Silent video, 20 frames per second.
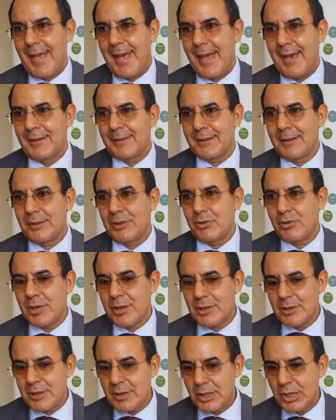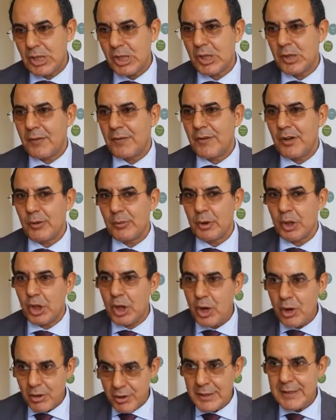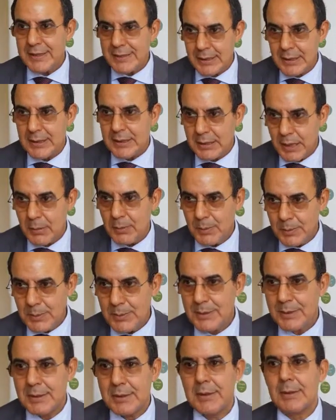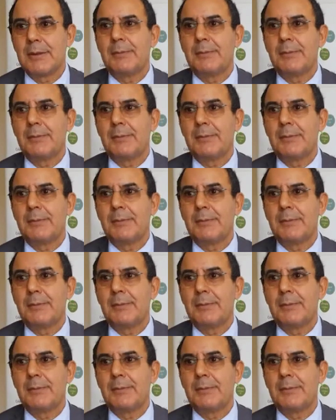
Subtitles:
As a transition from the current systems.